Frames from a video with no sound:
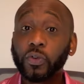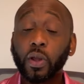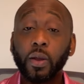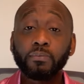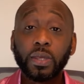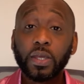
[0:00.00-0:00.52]
or
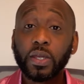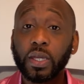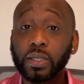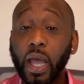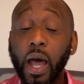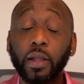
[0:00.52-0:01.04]
$1
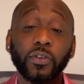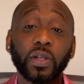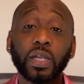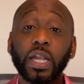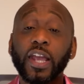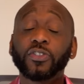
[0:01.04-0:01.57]
million
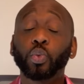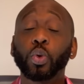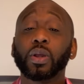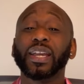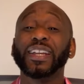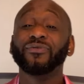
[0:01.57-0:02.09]
unless
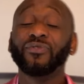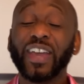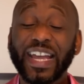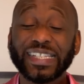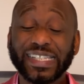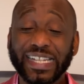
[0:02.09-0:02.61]
we're
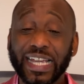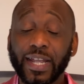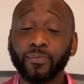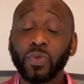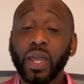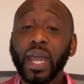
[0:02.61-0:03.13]

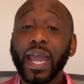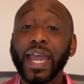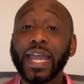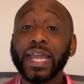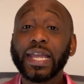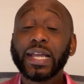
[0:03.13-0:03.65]
investing
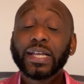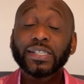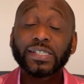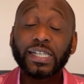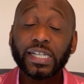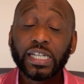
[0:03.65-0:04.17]
a
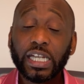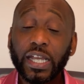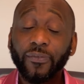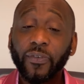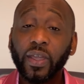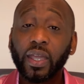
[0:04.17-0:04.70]

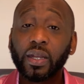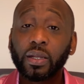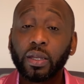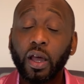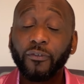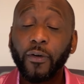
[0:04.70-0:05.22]
significant
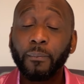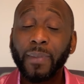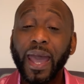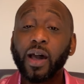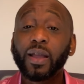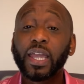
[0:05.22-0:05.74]
enough
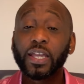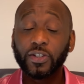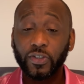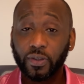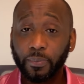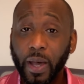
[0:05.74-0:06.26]
amount
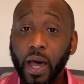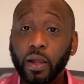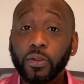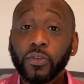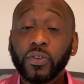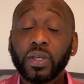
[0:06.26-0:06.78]
into the
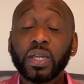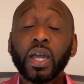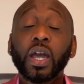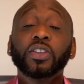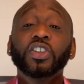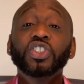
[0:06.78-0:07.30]
policy
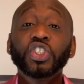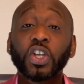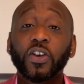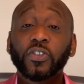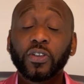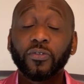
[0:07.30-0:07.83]
to
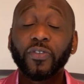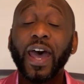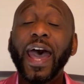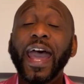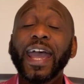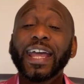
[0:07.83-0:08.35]

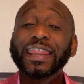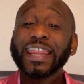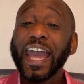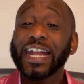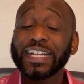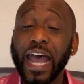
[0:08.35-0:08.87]
justify
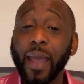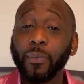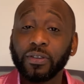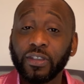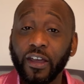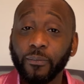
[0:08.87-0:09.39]
that type
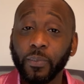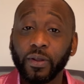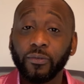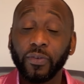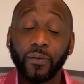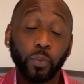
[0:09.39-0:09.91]
of death
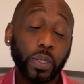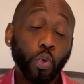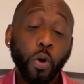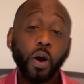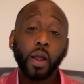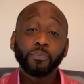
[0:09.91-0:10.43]
benefit. If we
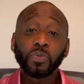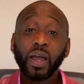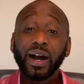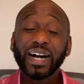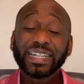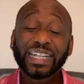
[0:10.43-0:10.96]
want
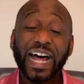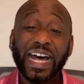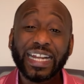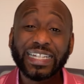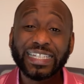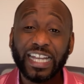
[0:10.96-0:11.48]
a
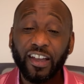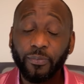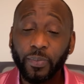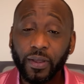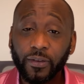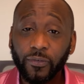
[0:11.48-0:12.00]
lot of
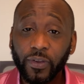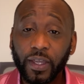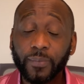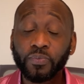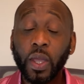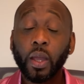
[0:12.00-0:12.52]
death benefit,